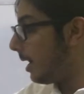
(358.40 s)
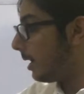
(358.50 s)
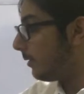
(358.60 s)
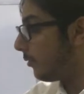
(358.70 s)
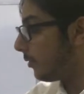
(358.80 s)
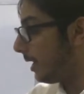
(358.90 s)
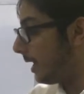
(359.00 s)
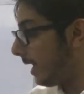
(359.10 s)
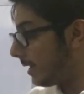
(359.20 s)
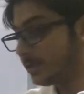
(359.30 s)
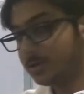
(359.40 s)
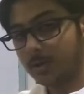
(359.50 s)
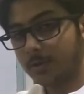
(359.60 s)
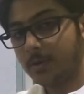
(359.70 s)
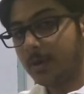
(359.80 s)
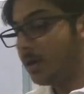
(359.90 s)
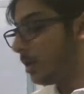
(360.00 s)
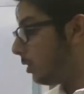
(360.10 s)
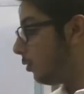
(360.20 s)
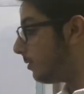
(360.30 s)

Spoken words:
And for the x term, you